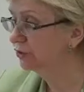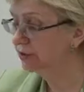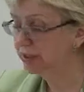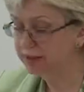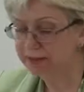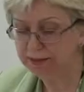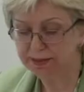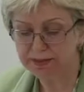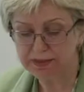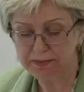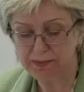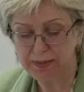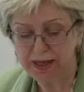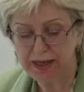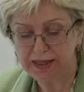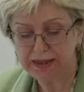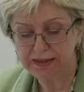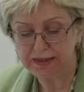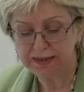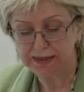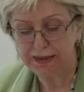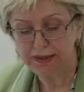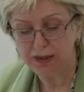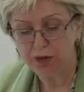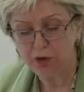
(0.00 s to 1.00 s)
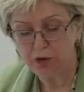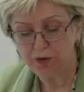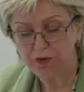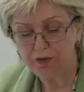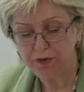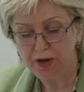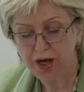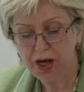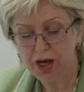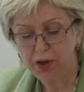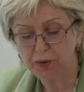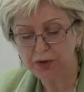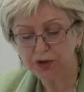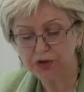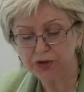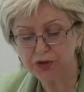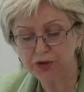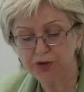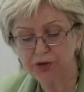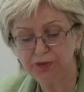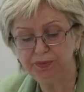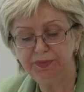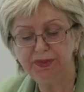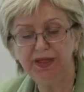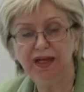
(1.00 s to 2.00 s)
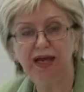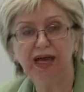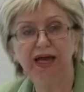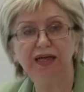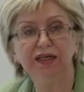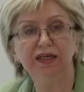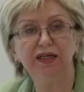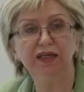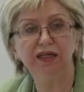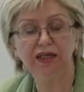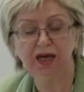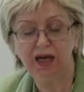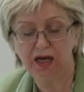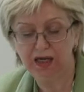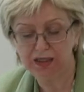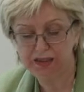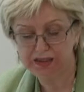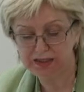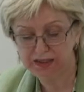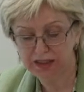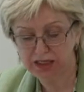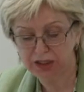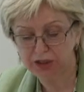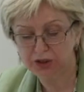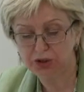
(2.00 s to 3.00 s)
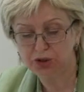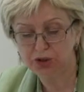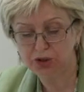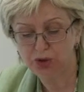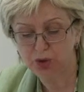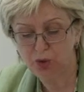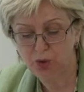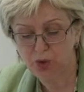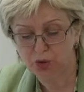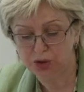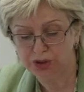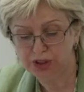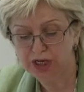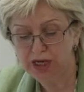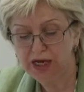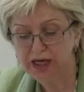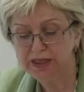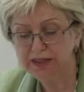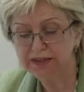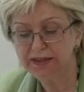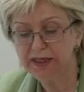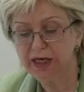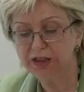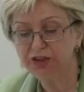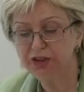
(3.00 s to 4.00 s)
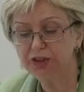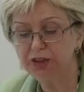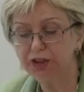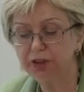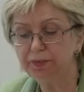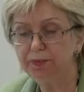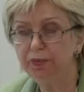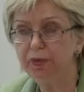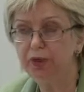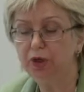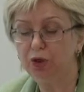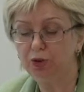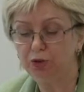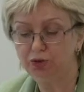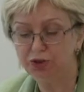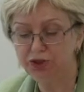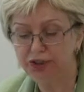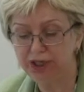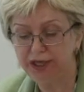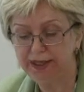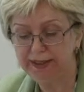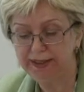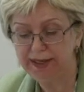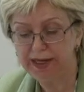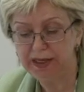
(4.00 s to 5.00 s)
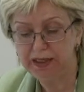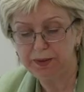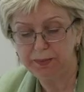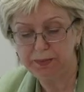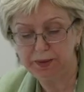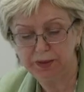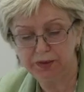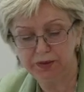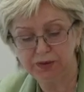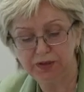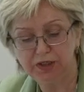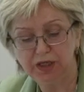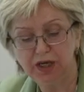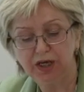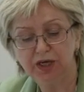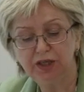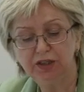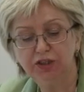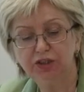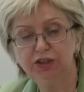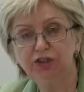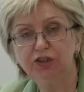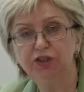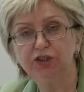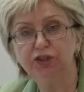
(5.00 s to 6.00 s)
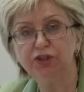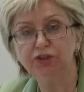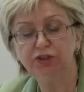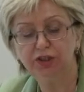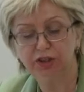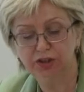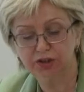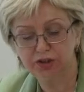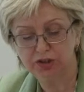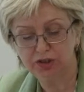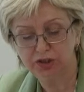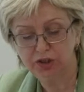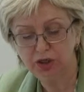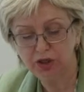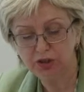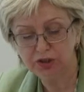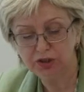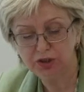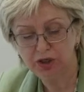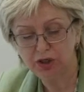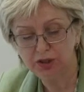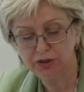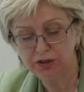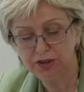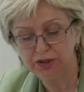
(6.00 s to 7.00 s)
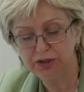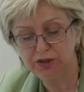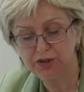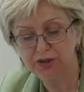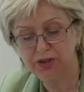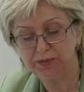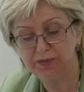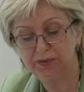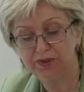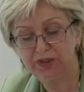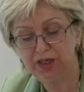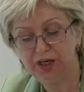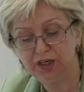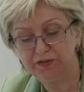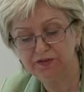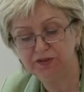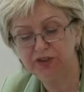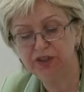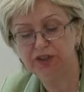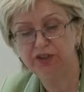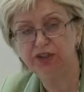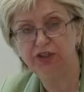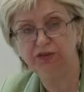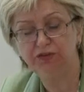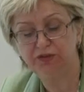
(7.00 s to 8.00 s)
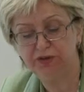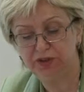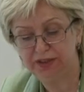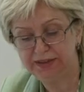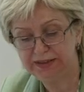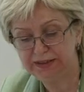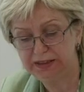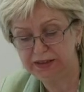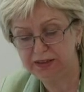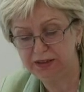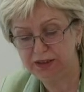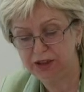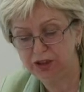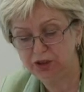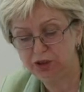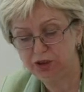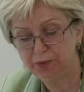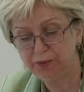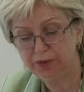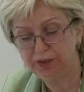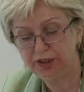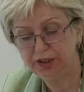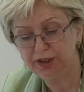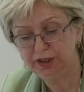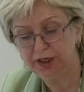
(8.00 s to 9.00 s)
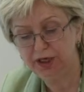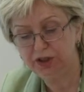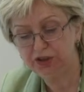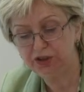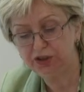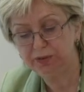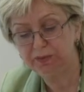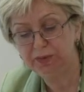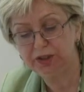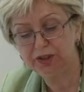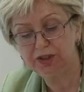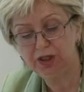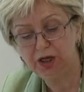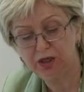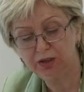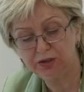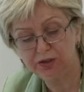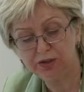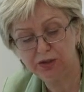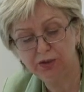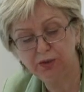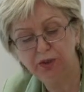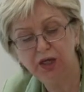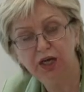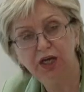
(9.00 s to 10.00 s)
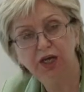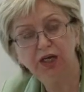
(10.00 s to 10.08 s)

this is my idea of how it should be analyzed and taught. Such an approach enables the students not only to observe the differences in communication, but also